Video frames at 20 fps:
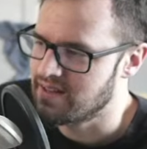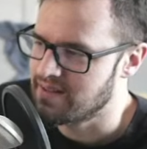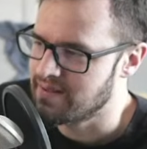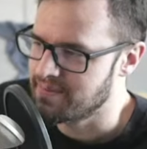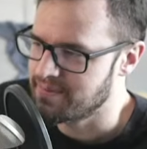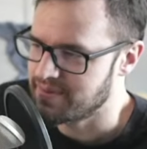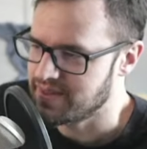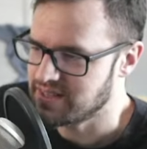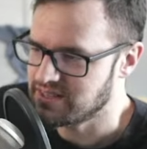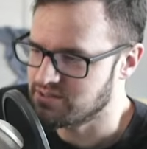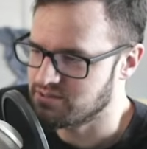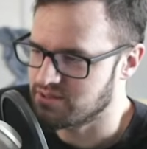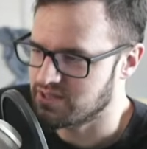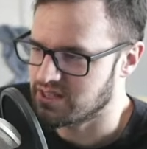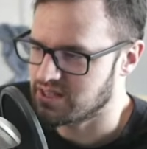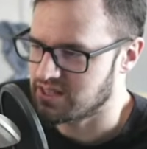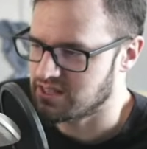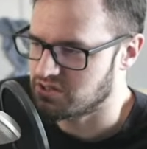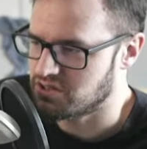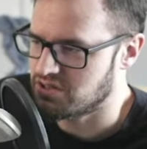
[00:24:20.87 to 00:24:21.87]
That's
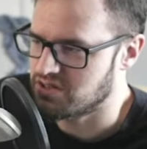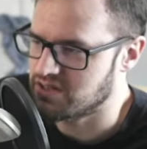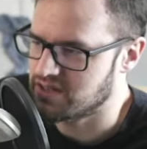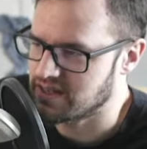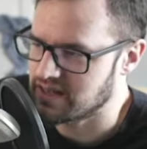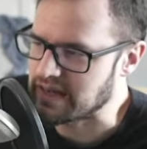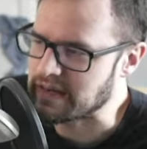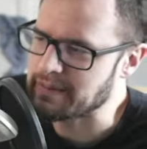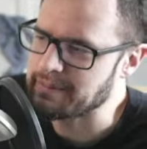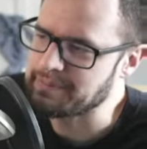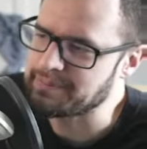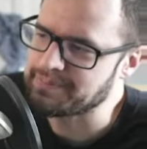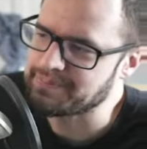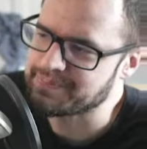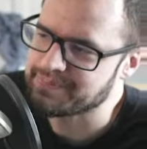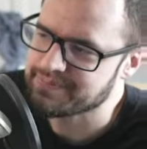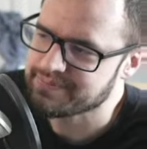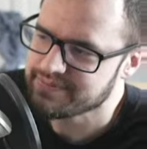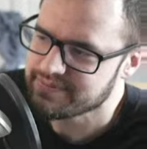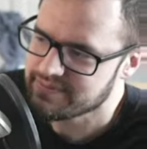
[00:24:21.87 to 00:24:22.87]
really interesting.
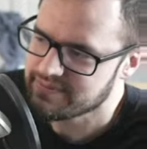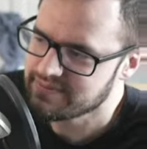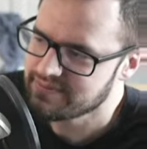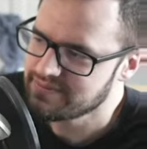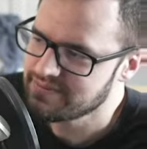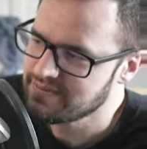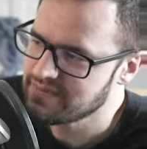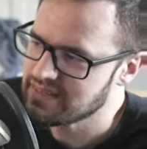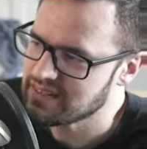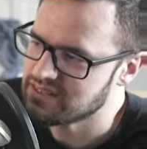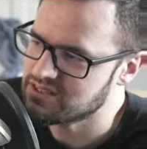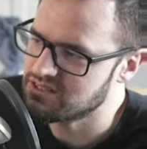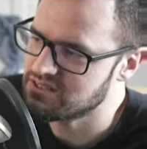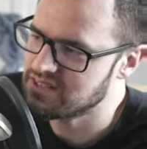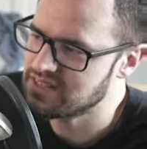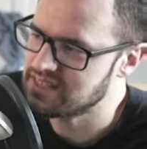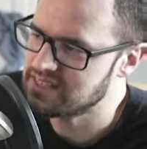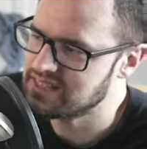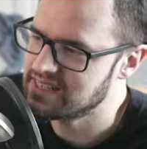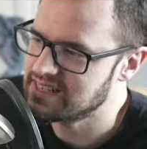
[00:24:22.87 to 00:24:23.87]
So
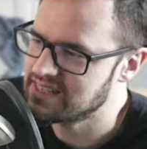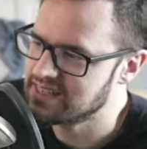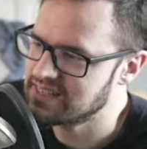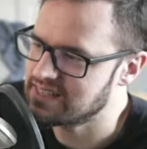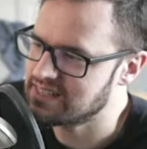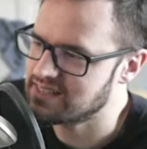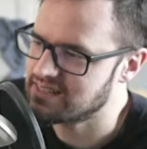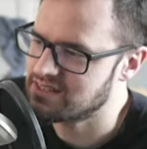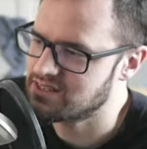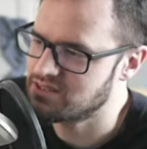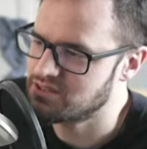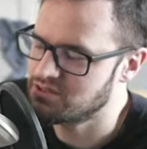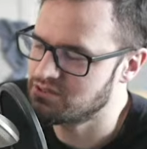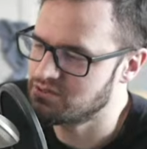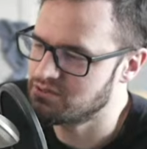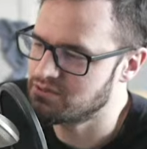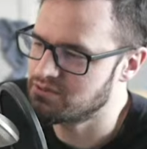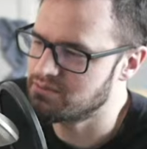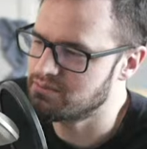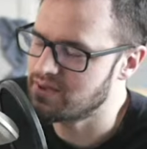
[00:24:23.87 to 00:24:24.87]
they did it
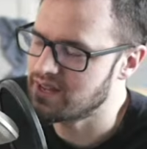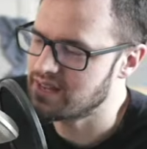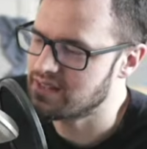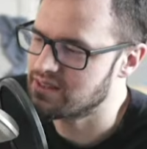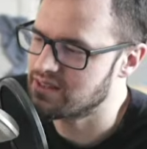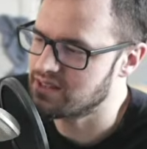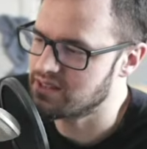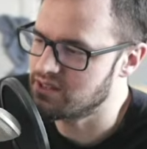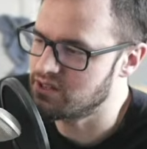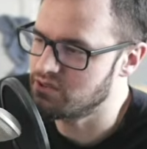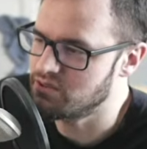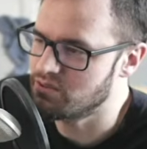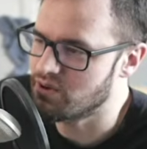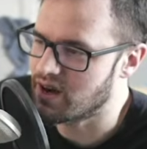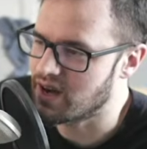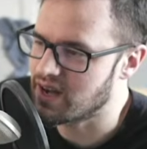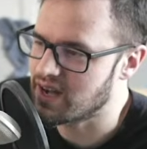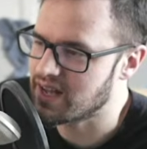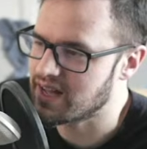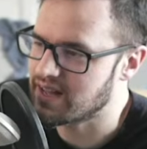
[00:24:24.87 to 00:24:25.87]
to make the
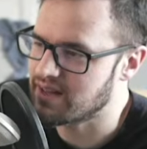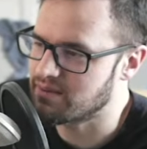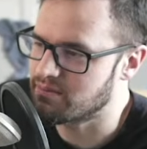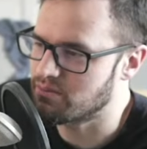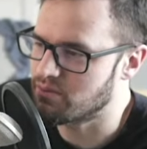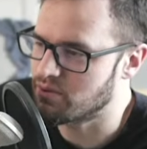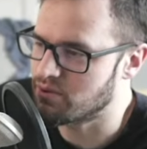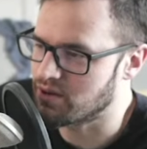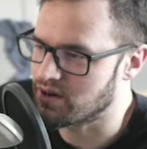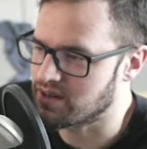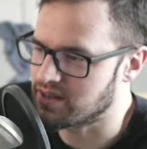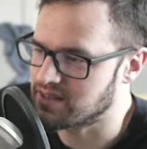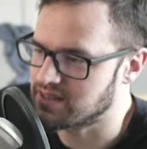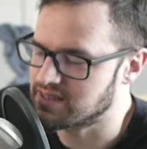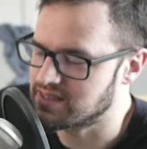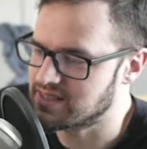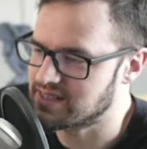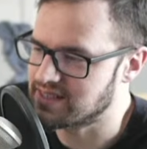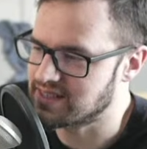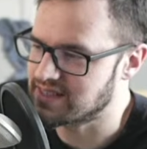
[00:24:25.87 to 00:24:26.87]
UI more
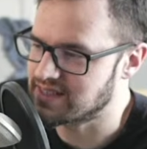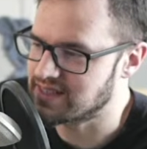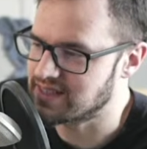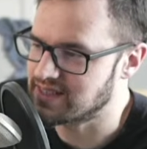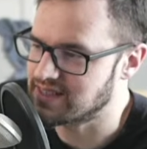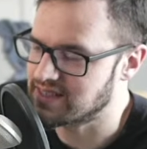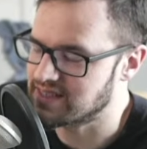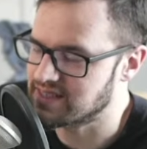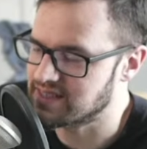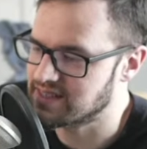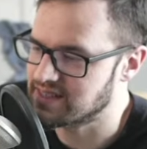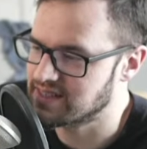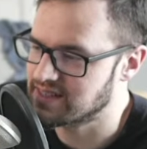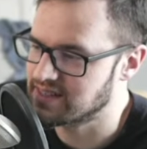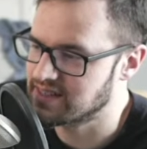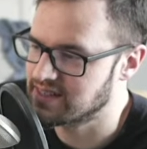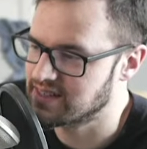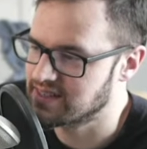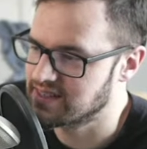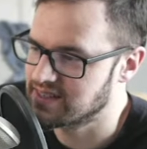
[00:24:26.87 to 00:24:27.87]
consistent.
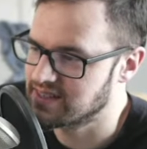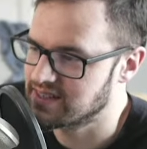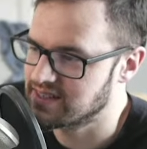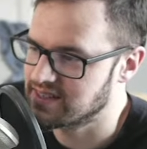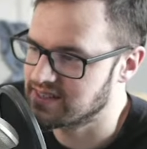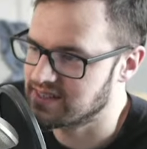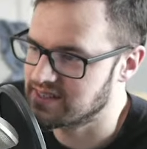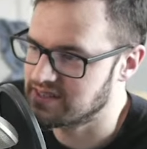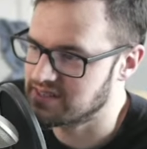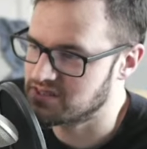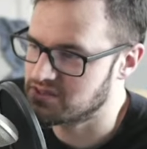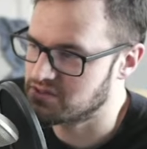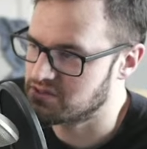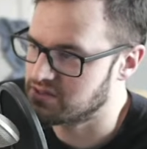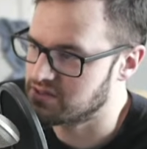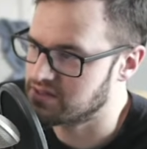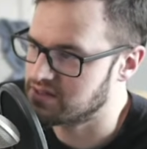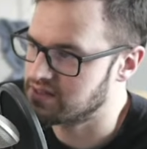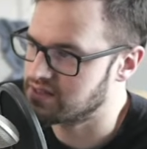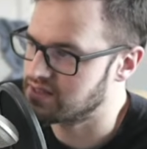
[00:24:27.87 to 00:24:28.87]

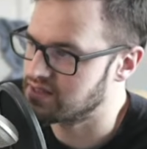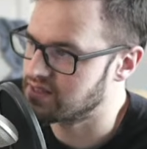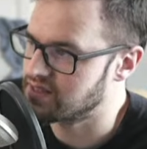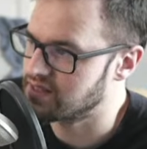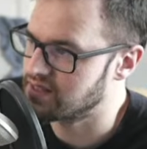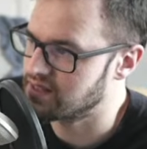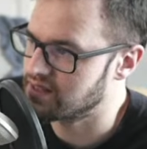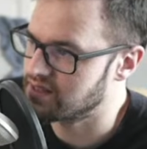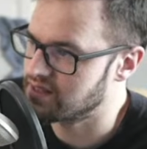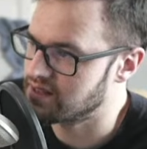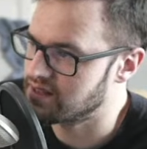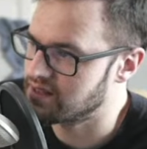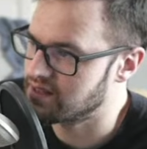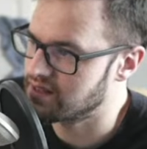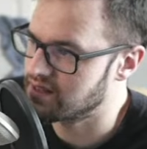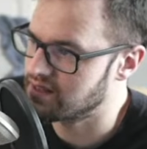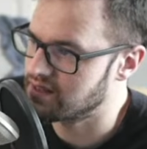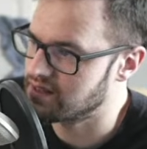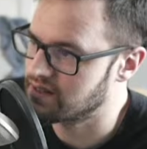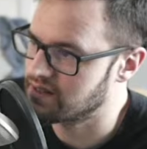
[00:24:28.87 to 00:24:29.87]
Interesting.
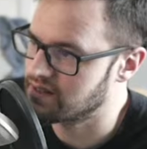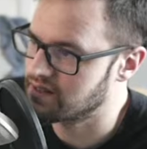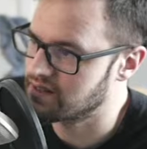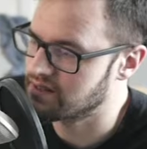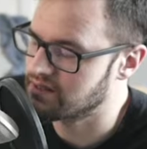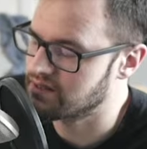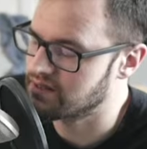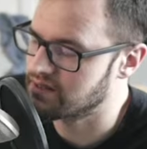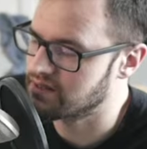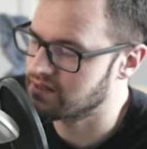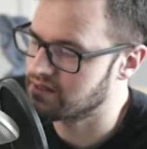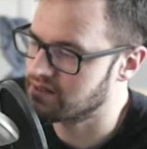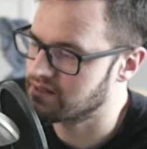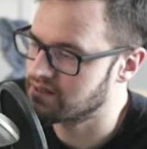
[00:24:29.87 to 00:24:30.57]
Okay.